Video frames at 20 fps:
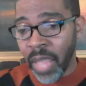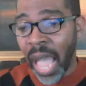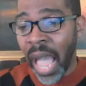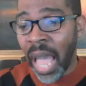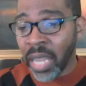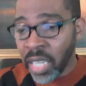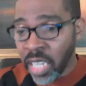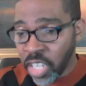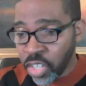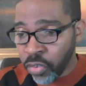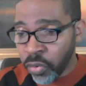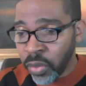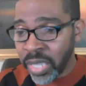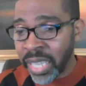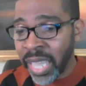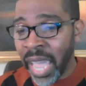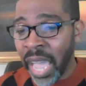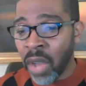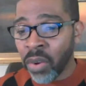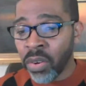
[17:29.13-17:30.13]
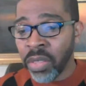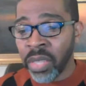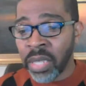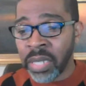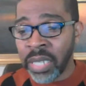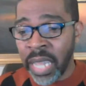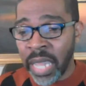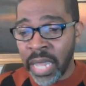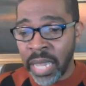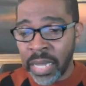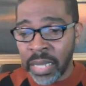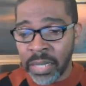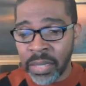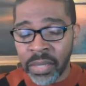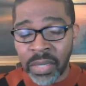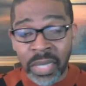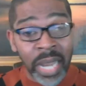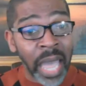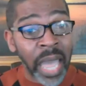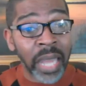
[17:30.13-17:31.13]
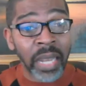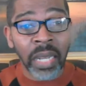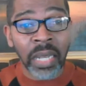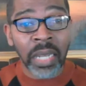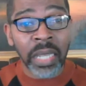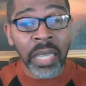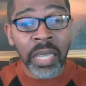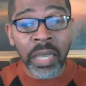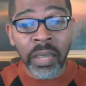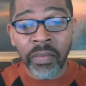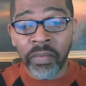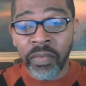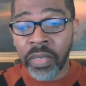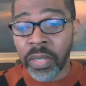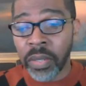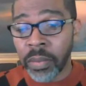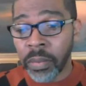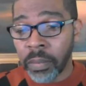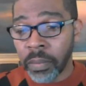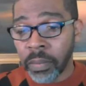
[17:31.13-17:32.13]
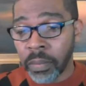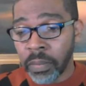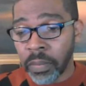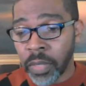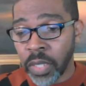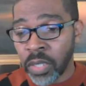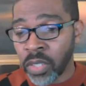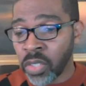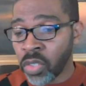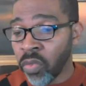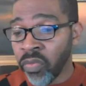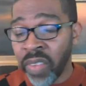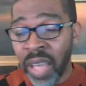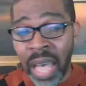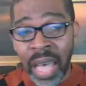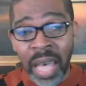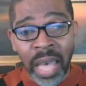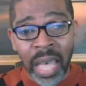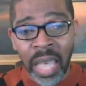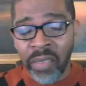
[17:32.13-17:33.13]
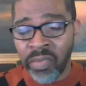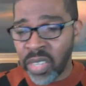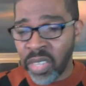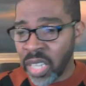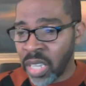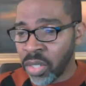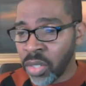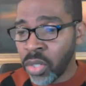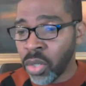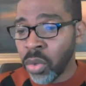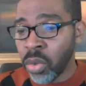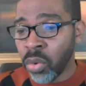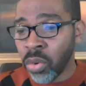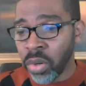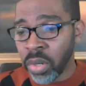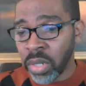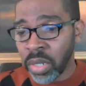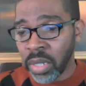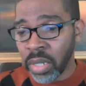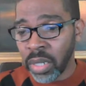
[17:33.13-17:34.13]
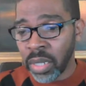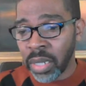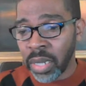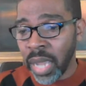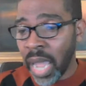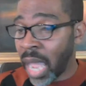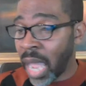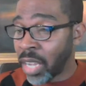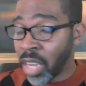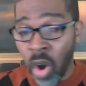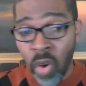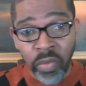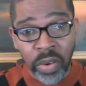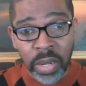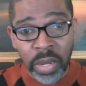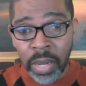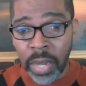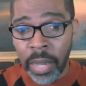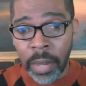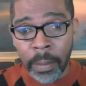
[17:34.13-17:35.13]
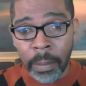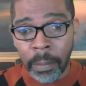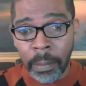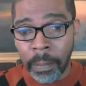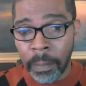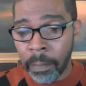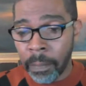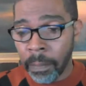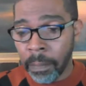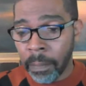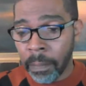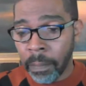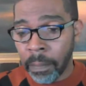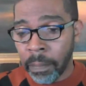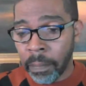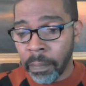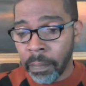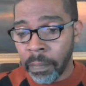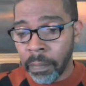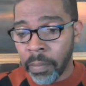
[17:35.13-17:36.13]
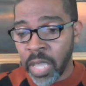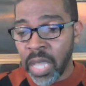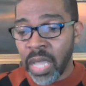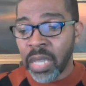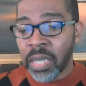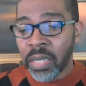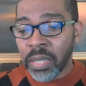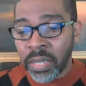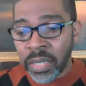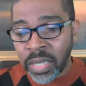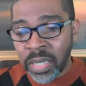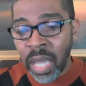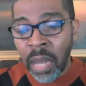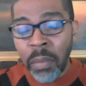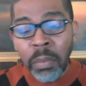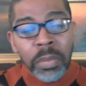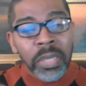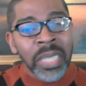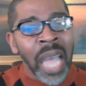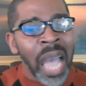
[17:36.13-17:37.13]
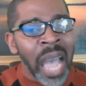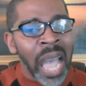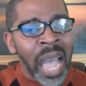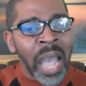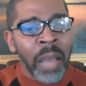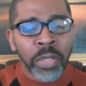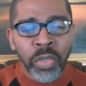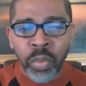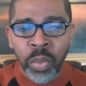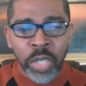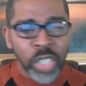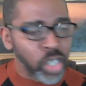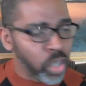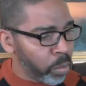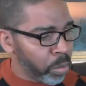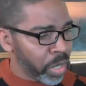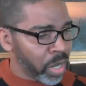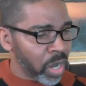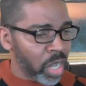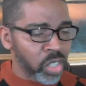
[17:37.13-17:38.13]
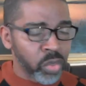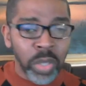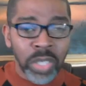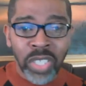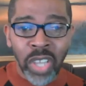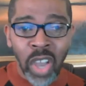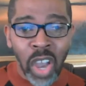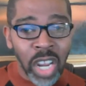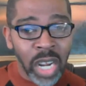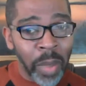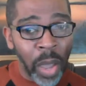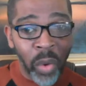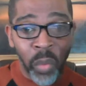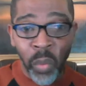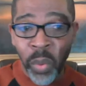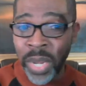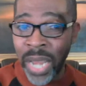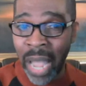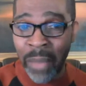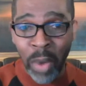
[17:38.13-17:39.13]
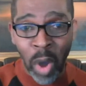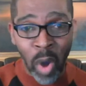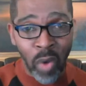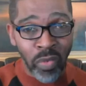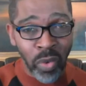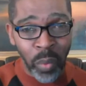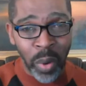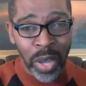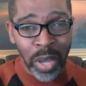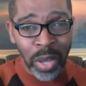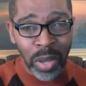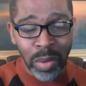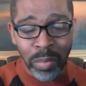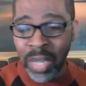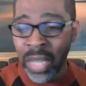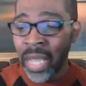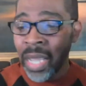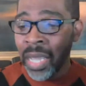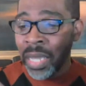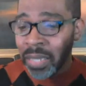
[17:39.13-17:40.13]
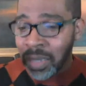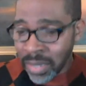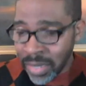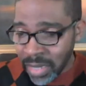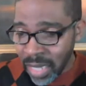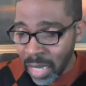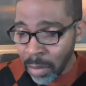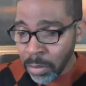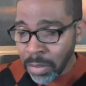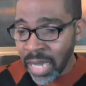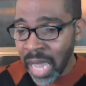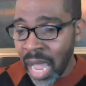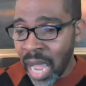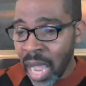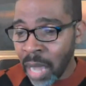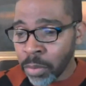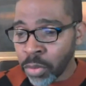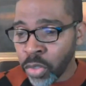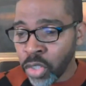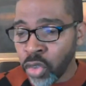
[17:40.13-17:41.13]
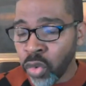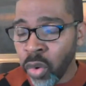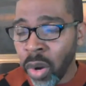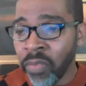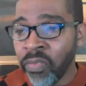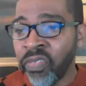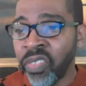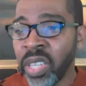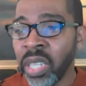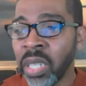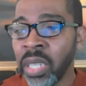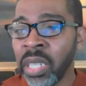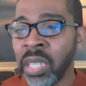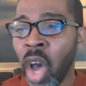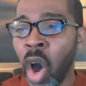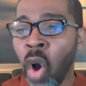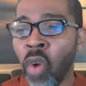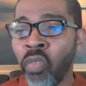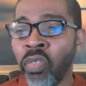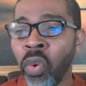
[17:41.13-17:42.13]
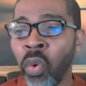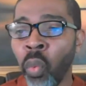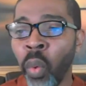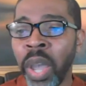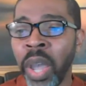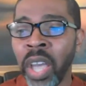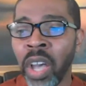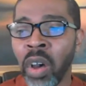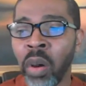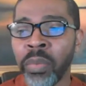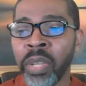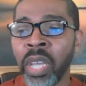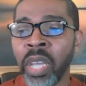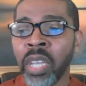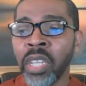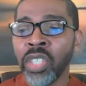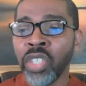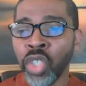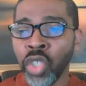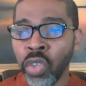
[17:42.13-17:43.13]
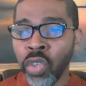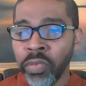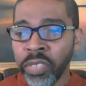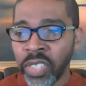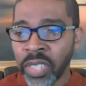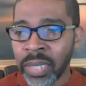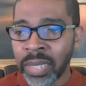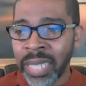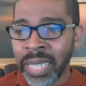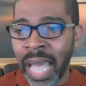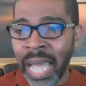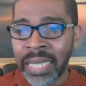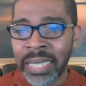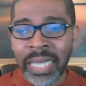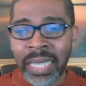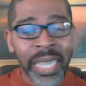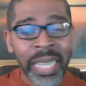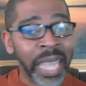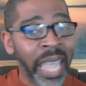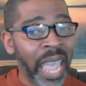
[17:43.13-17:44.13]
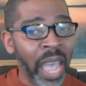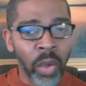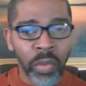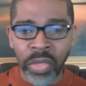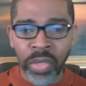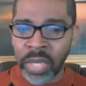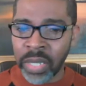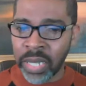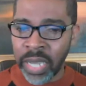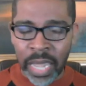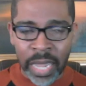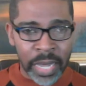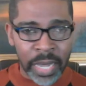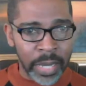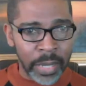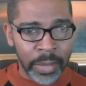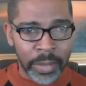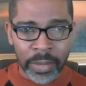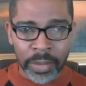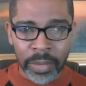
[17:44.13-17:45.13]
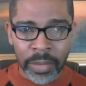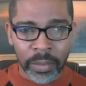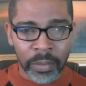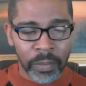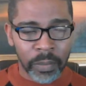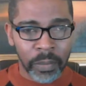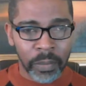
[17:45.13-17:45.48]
I literally counted the days that I had lived, survived, endured, and overcome. Sometimes, when you, because we're talking about when I'm overwhelmed, sometimes when you are feeling overwhelmed, you've just got to count the days.